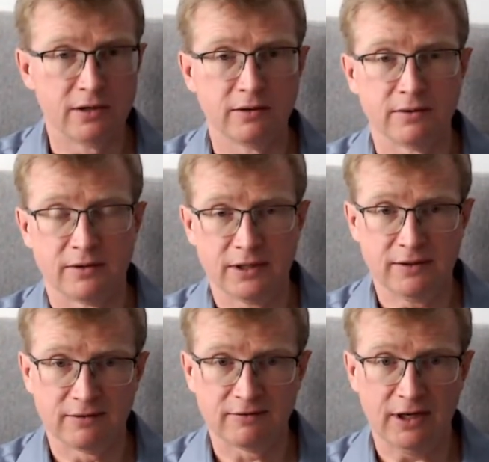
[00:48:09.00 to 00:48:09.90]
the
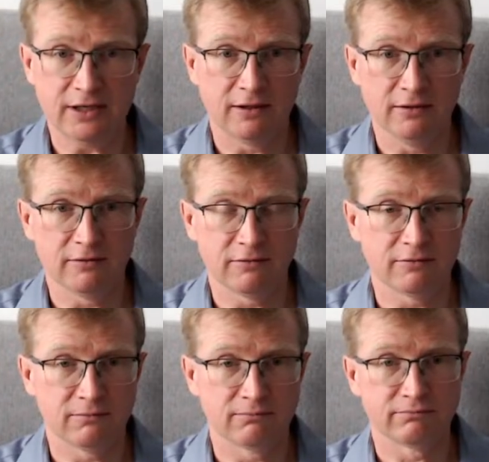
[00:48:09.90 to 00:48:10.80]
cycles
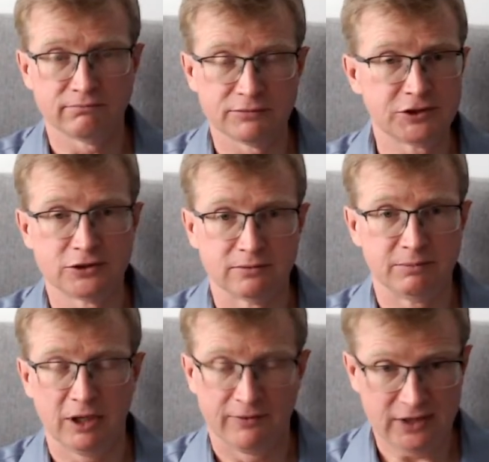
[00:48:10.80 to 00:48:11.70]

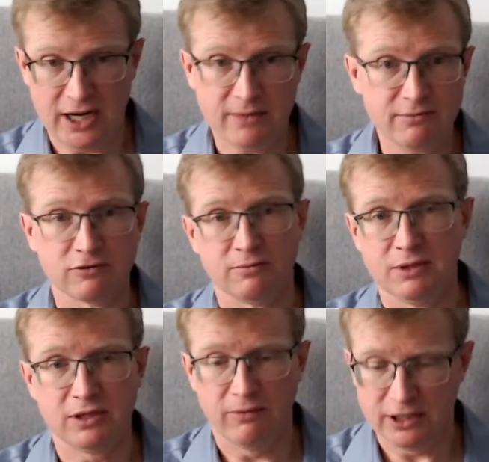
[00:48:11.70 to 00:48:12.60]
of time should be
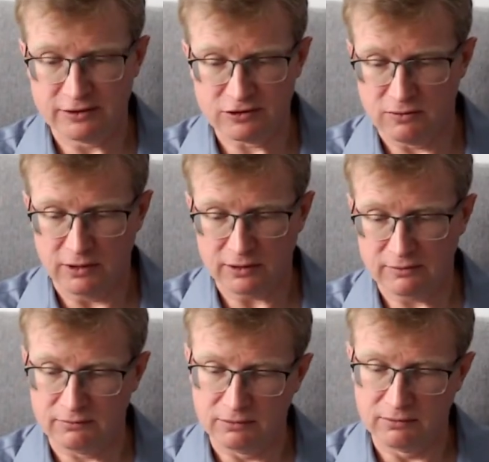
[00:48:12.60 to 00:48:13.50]
quite short
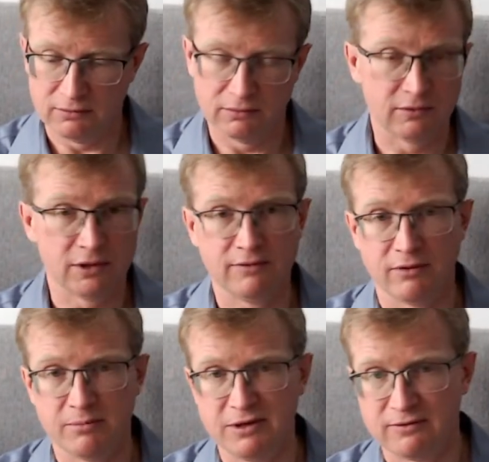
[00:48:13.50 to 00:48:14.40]
to give your
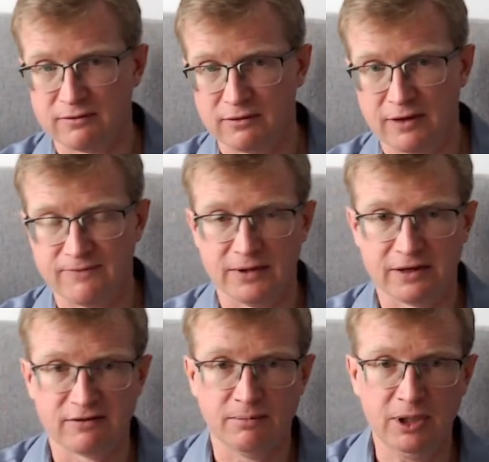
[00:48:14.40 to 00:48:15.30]
business enough
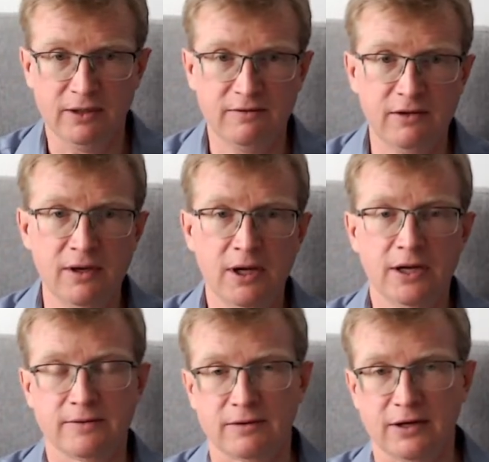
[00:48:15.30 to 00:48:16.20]
flexibility
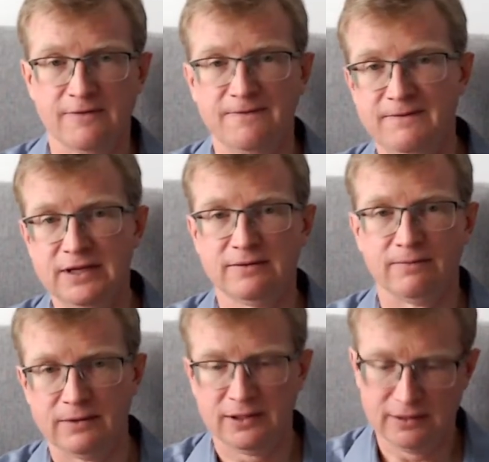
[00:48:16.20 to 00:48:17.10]
to kind of fit
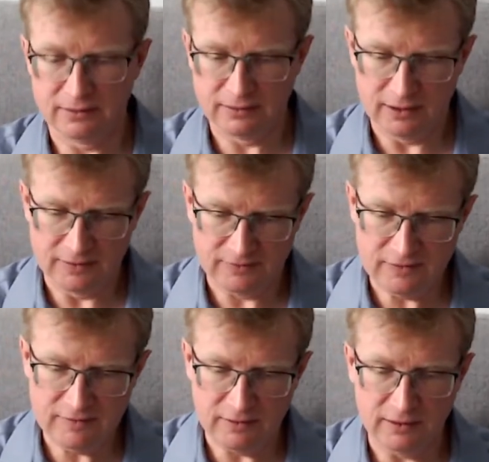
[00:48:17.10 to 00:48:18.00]
within
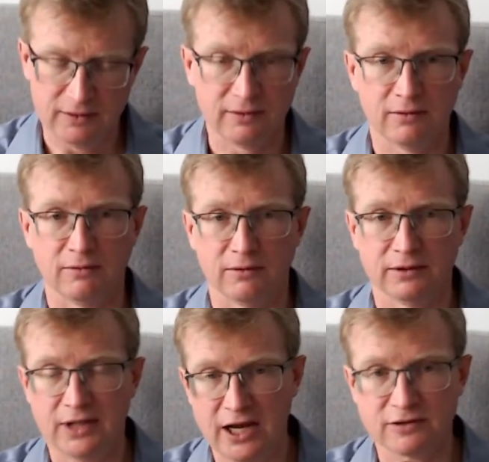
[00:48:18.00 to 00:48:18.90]
seasonal or
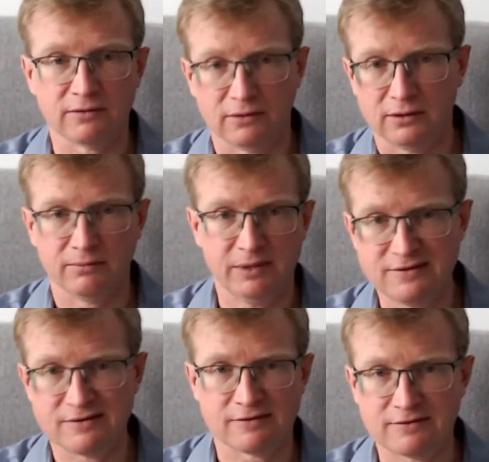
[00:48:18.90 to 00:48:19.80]
natural
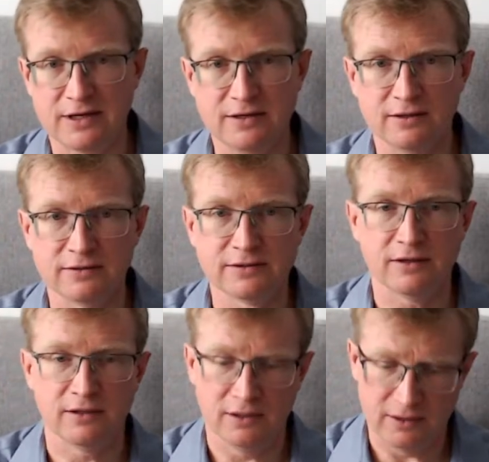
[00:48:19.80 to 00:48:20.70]
business cycles
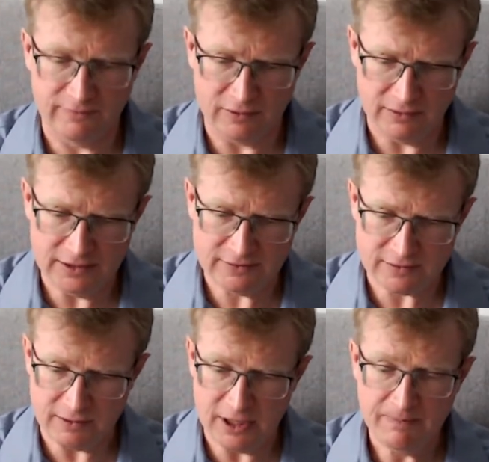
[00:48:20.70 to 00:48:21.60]
of your industry.